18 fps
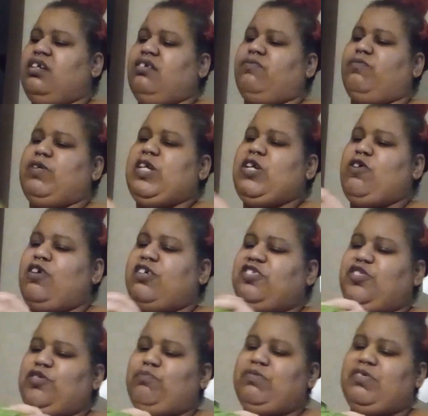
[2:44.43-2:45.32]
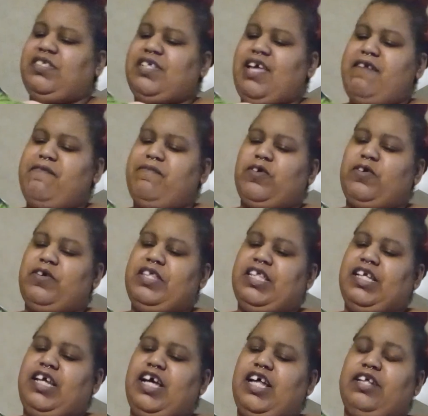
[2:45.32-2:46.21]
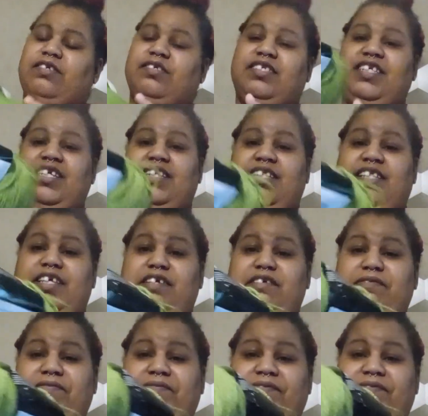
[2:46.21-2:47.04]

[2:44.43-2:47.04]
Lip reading: Red Heart Super Saver in the color Tea Leaf.